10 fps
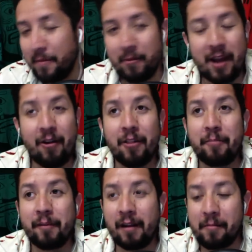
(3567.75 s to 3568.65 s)
We had all the
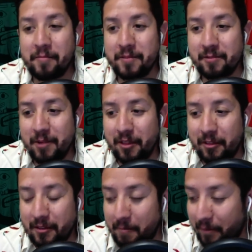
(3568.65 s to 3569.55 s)
problems with
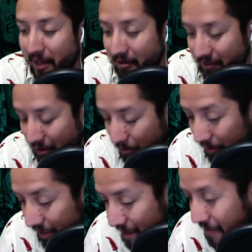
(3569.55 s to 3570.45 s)
some players that
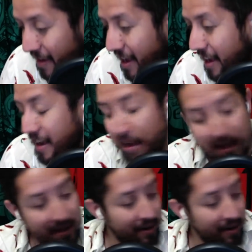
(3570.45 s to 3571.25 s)
were leaving,